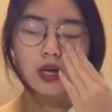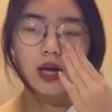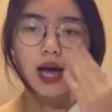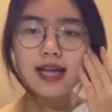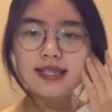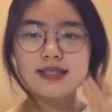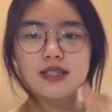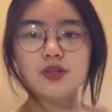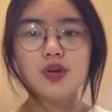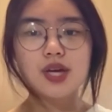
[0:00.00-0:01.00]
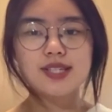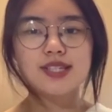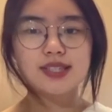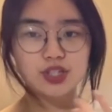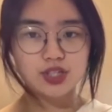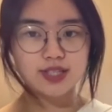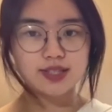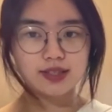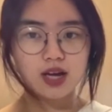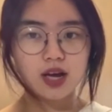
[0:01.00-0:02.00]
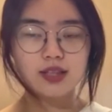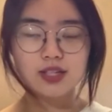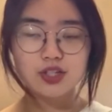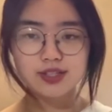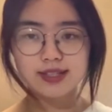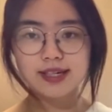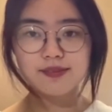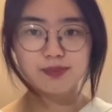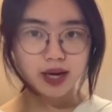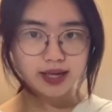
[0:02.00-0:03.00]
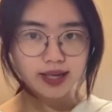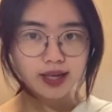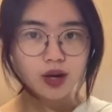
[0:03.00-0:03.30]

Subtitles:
As the UN's legislative body,